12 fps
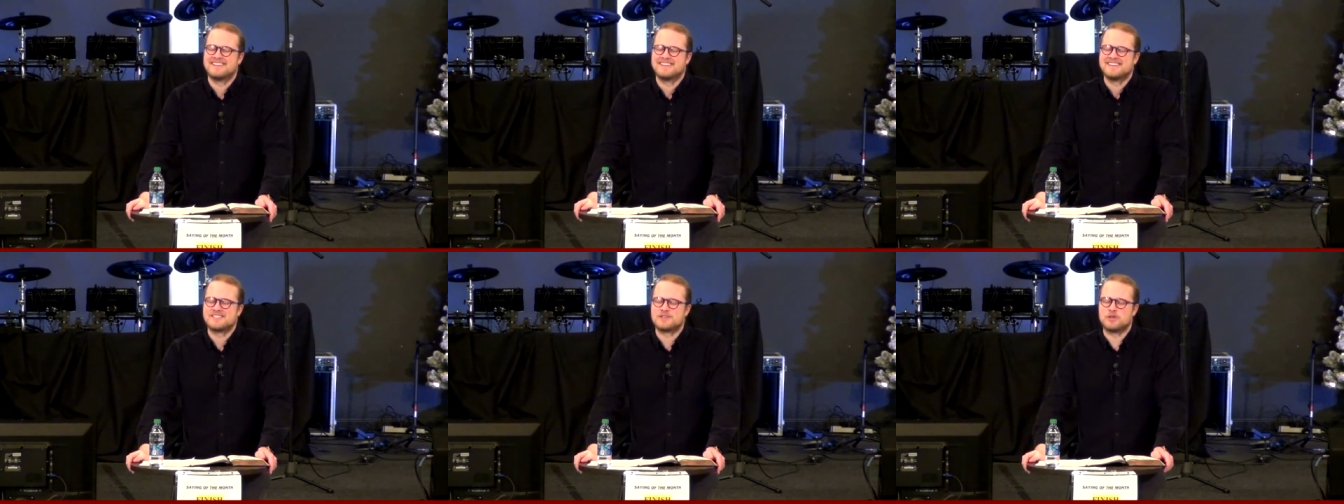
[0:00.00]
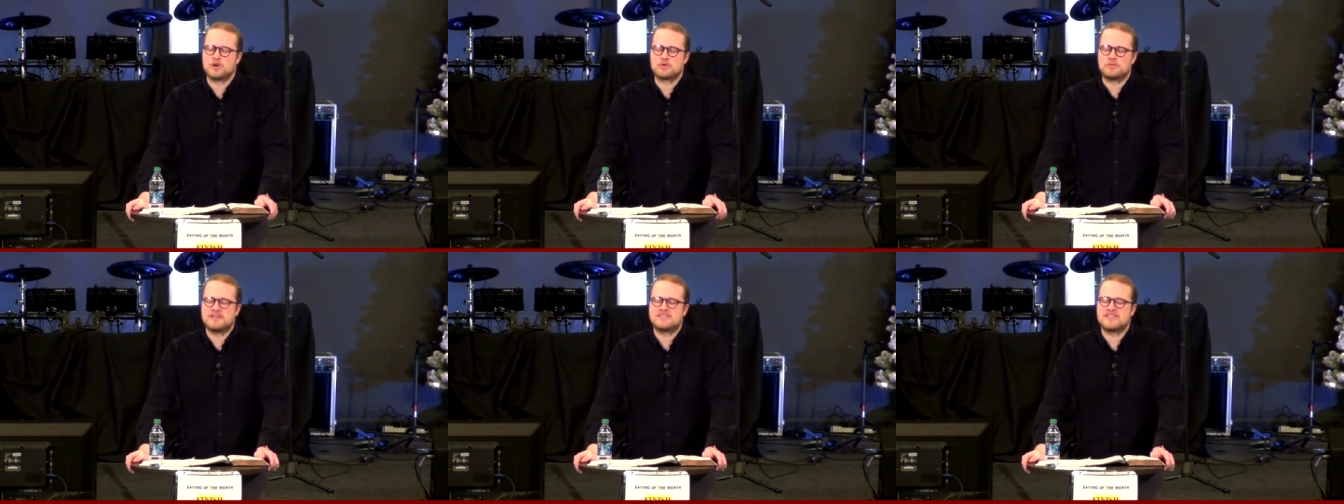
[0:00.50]
So,
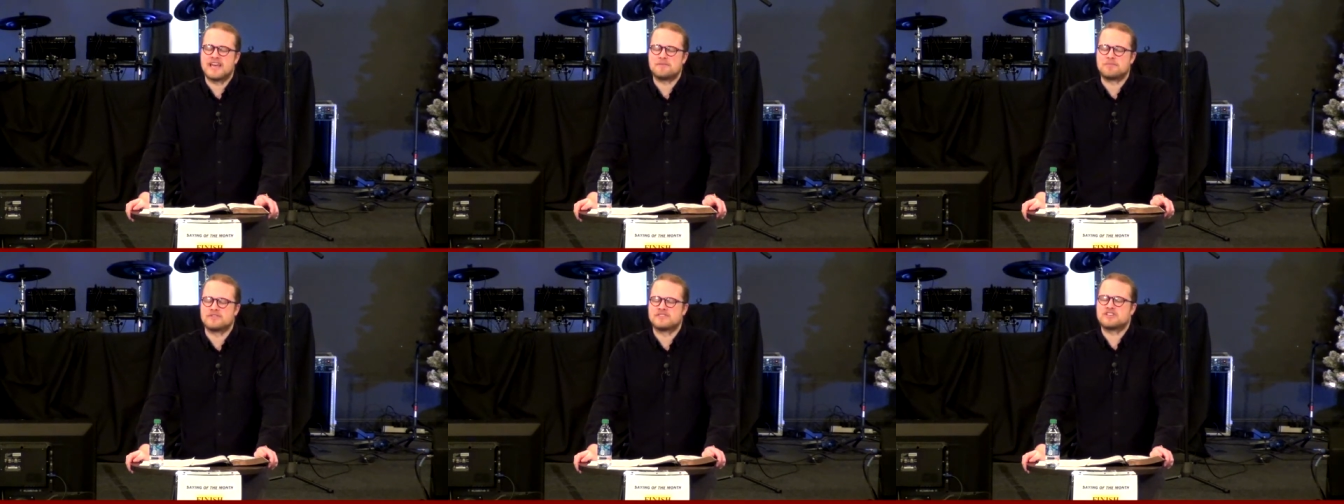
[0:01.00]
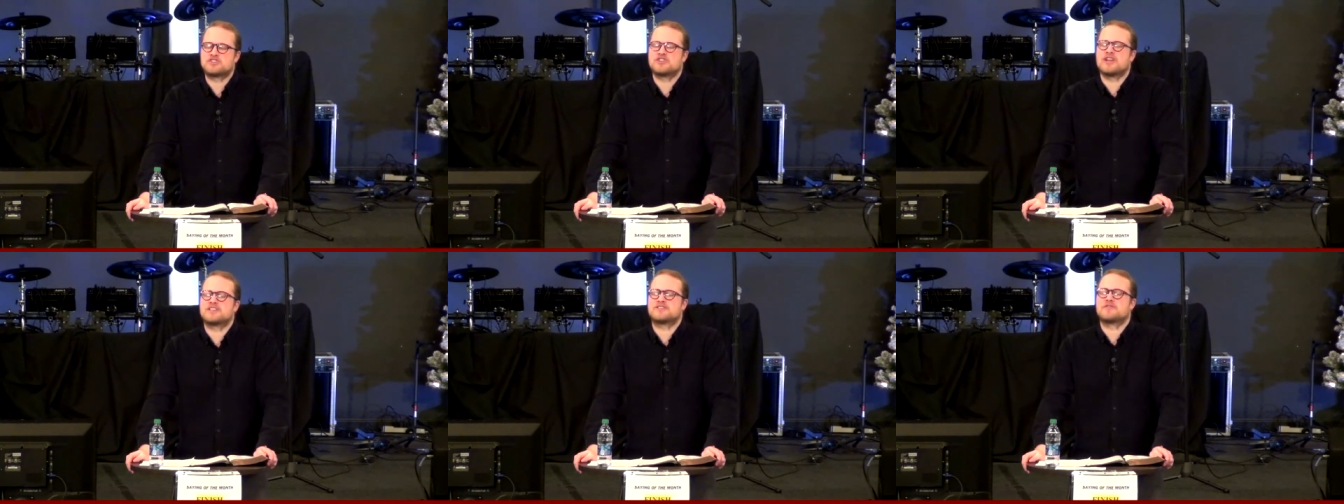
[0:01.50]
Lord, we say,
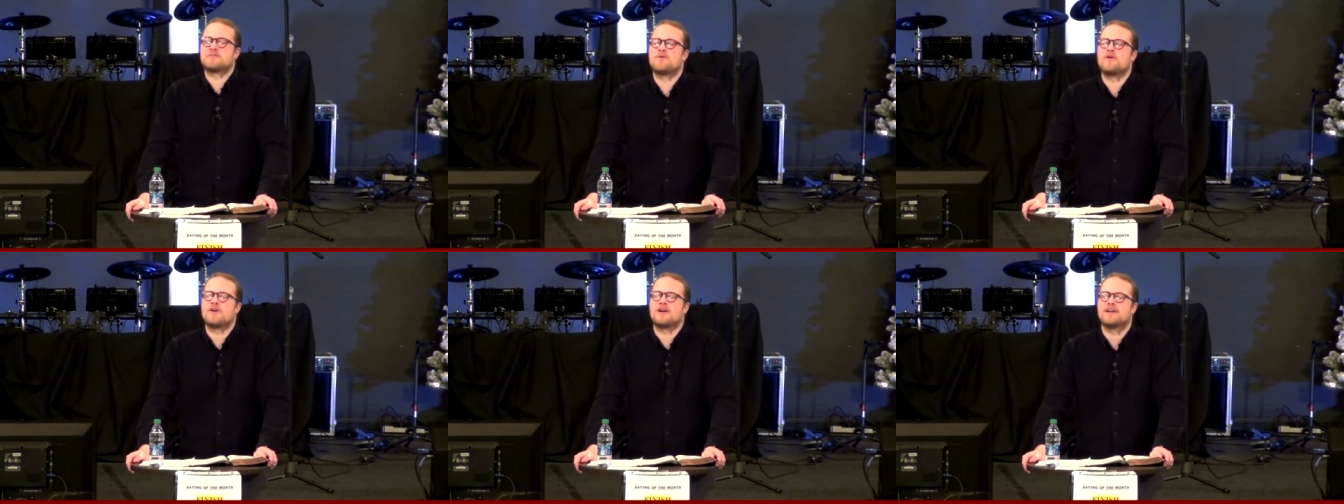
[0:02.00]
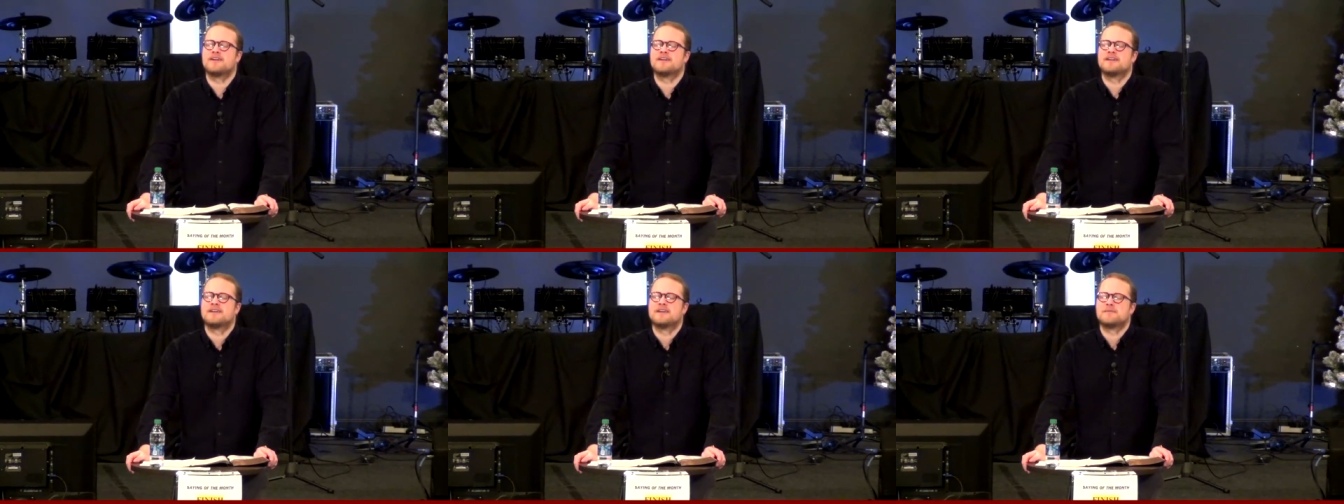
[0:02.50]
position us for more,
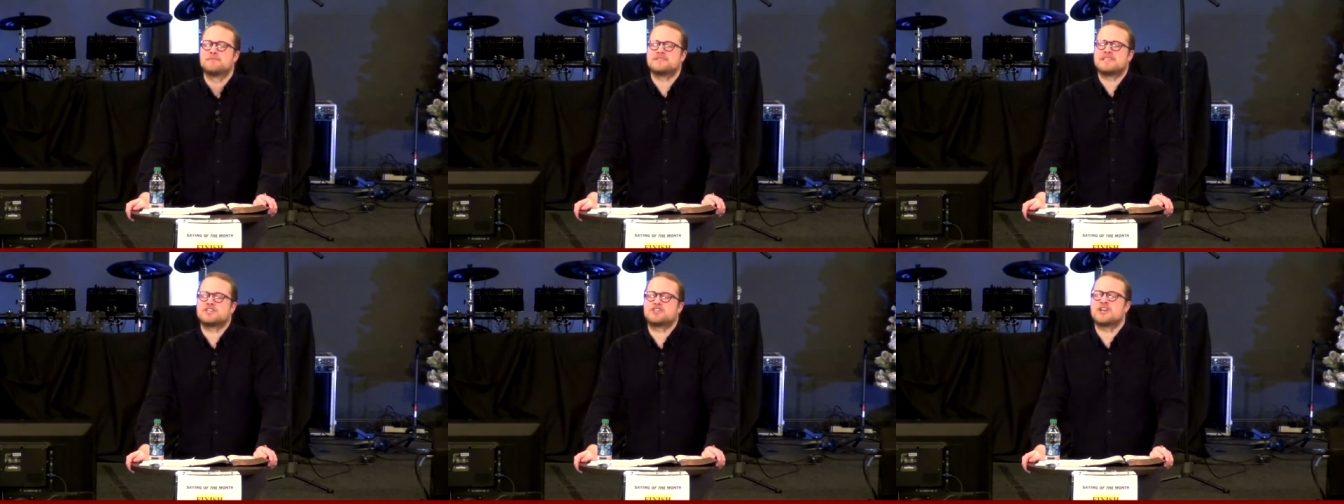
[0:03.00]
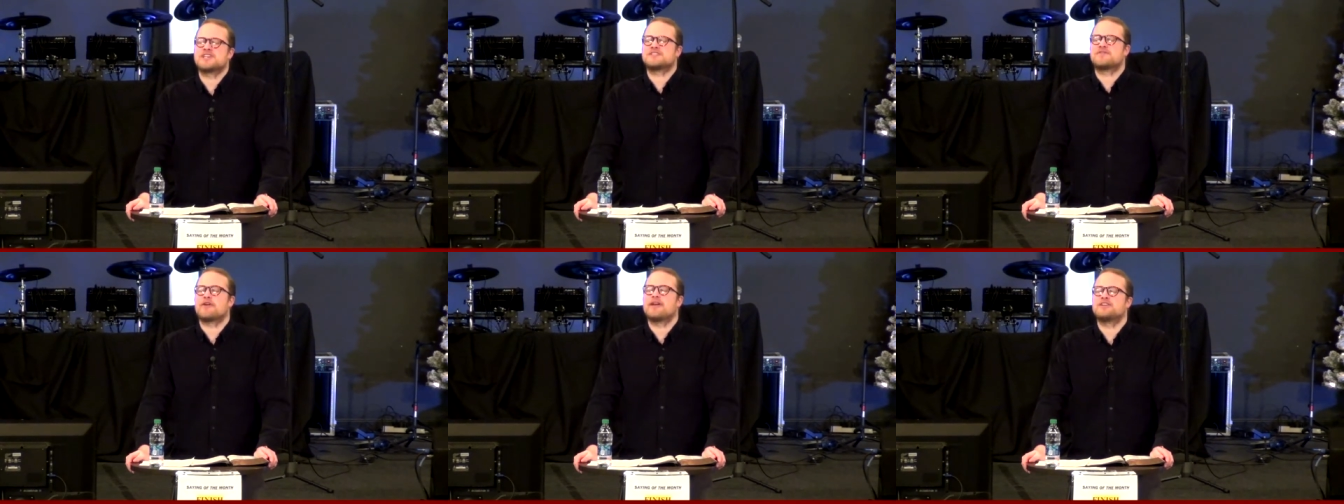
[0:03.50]
position us
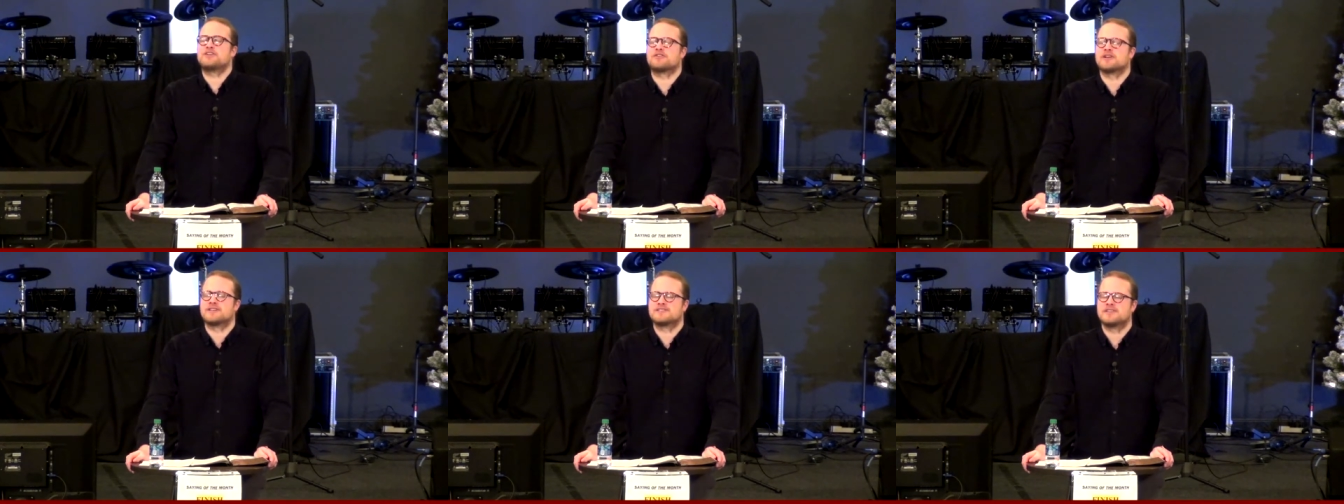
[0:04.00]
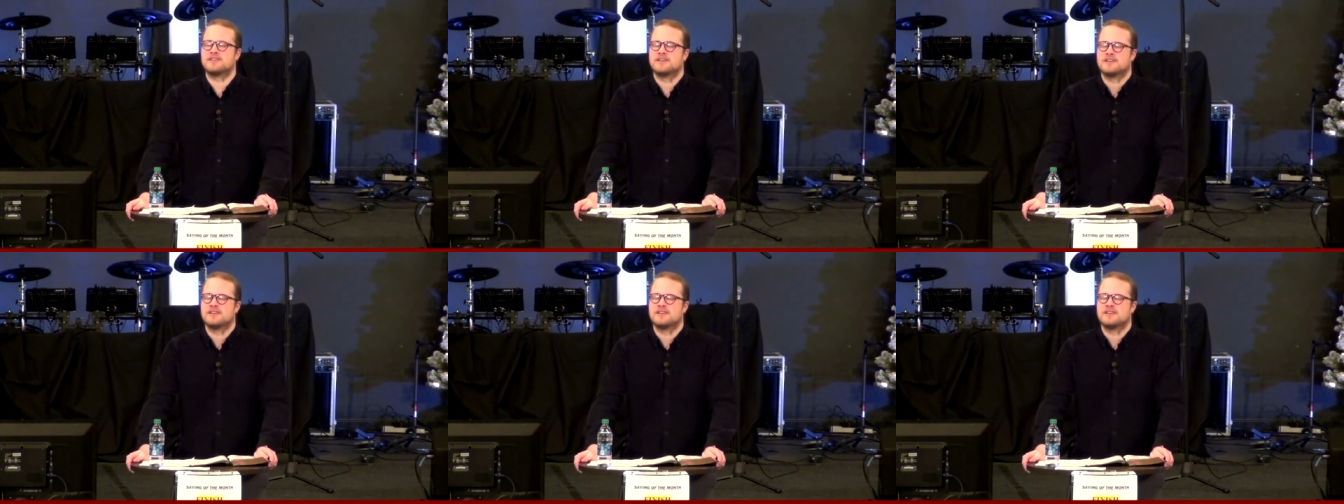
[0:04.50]
for increase.